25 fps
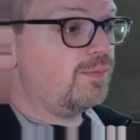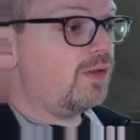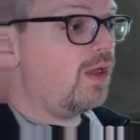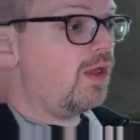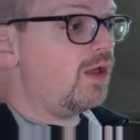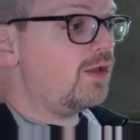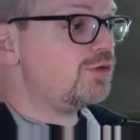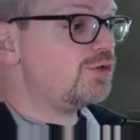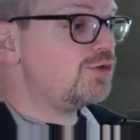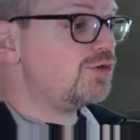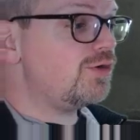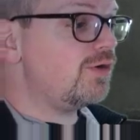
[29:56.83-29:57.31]

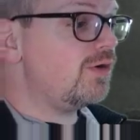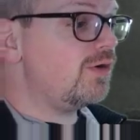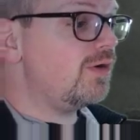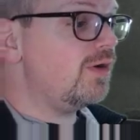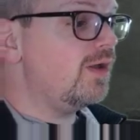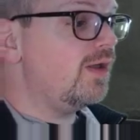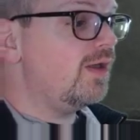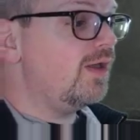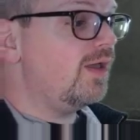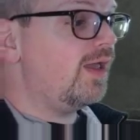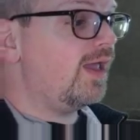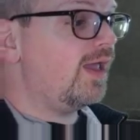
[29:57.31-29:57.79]
launcher,
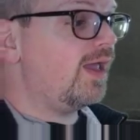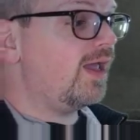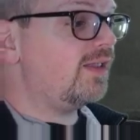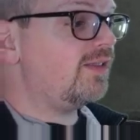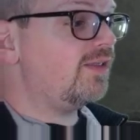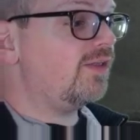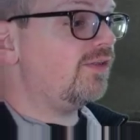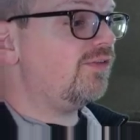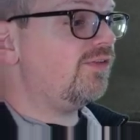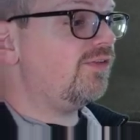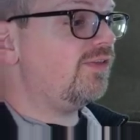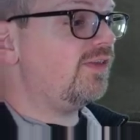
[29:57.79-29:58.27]
and
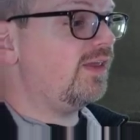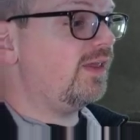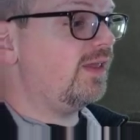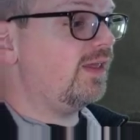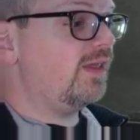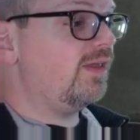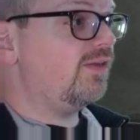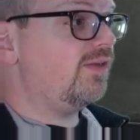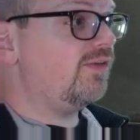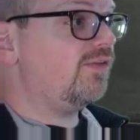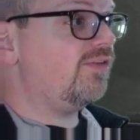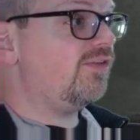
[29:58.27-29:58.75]
it's
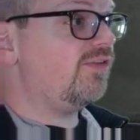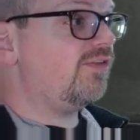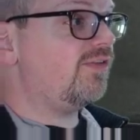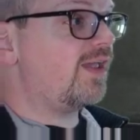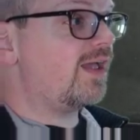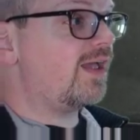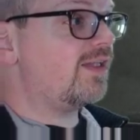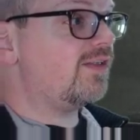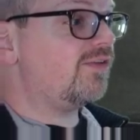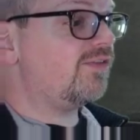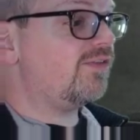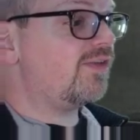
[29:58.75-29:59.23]
the
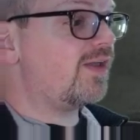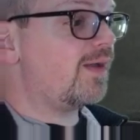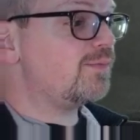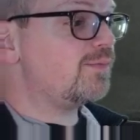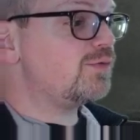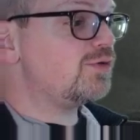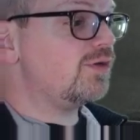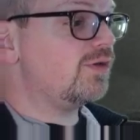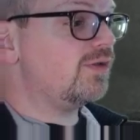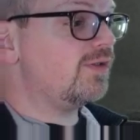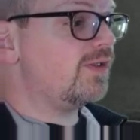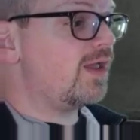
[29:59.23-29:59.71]
status
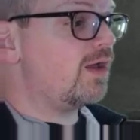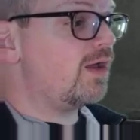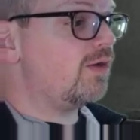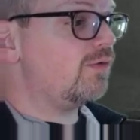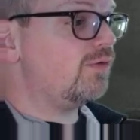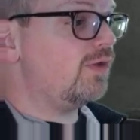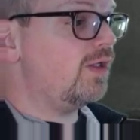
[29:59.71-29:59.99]
option down